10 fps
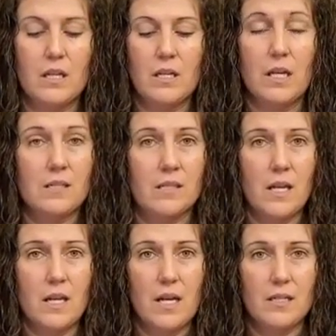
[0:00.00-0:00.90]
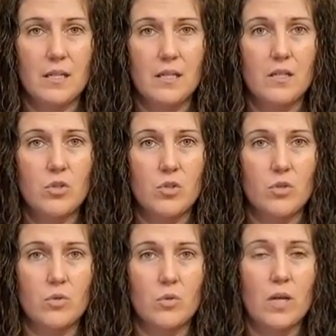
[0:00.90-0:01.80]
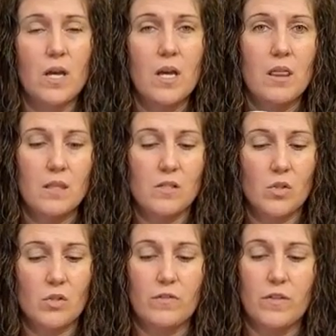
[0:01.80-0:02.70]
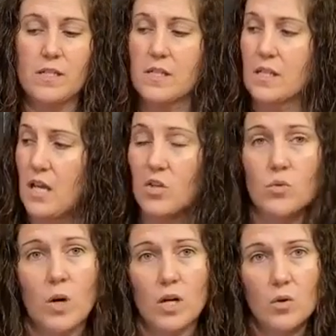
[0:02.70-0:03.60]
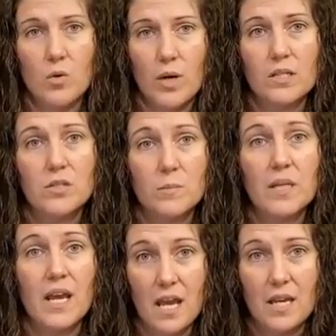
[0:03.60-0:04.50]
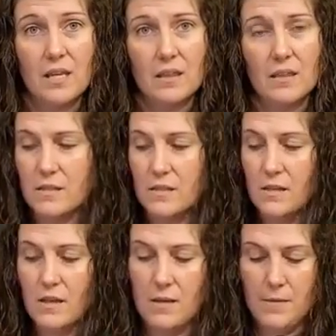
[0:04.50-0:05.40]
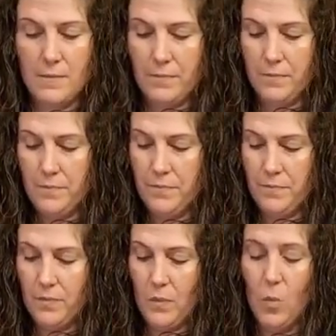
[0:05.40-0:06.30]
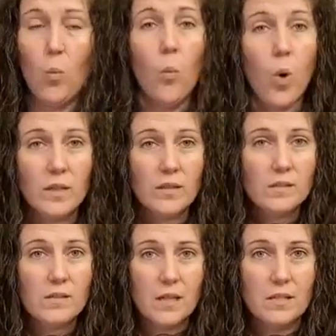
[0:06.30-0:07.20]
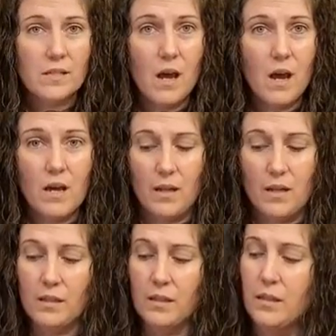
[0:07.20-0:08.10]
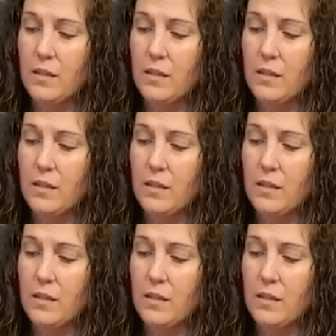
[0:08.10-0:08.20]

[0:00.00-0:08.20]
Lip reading: gets connected to the surface that you are going to be hanging this. Once it's on,